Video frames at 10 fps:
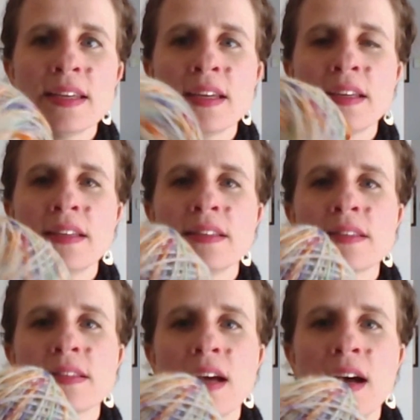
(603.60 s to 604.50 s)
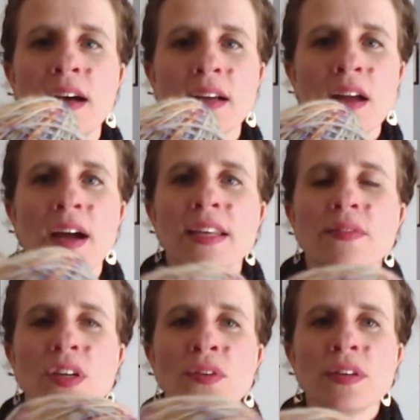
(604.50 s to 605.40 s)
is kind of
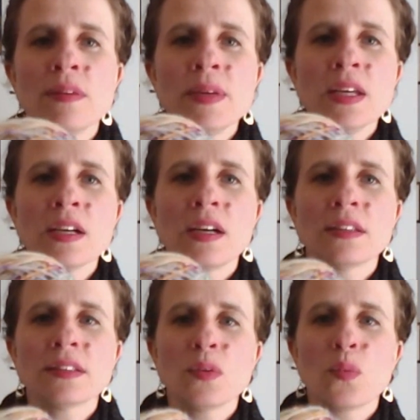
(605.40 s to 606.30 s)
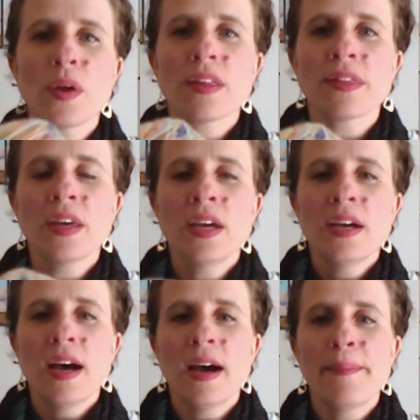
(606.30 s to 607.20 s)
a creamy color with
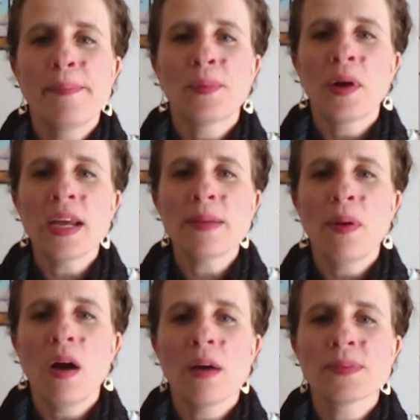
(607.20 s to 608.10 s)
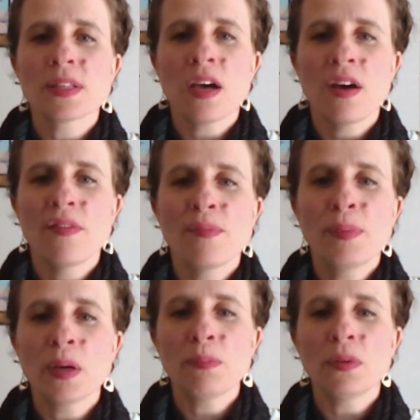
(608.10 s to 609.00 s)
bright pops of
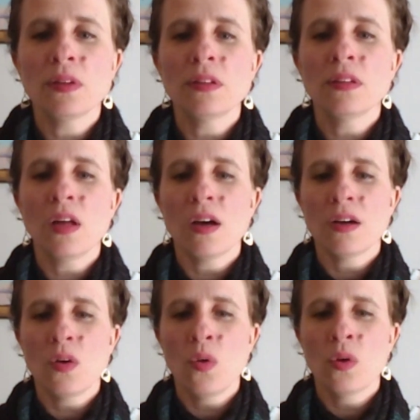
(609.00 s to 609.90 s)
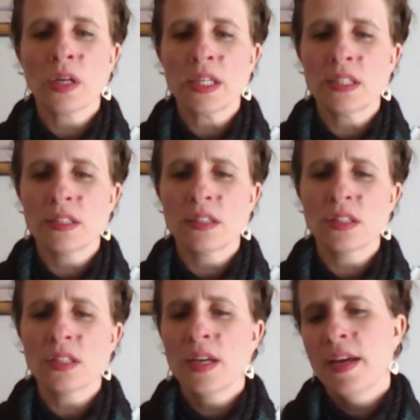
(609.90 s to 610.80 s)
purple,
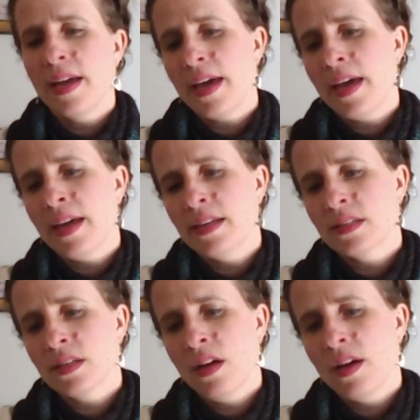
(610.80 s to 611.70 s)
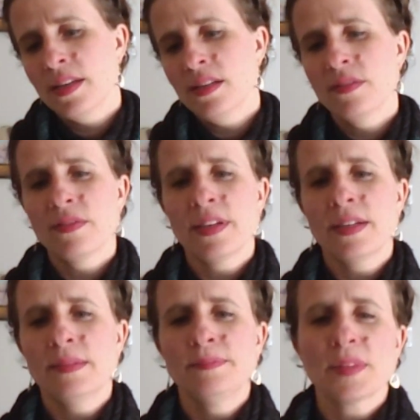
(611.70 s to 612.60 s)
orange, and kind of
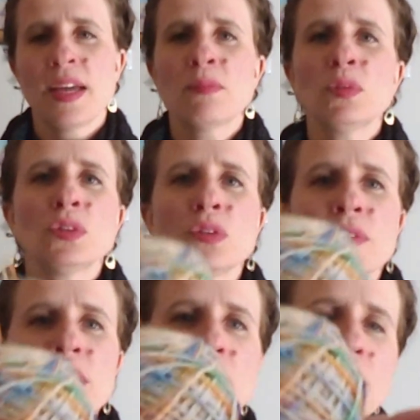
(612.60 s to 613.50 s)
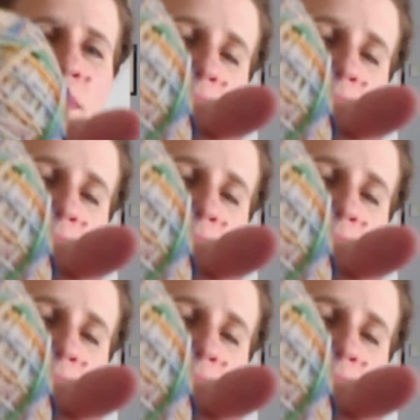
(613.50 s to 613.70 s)
emerald green.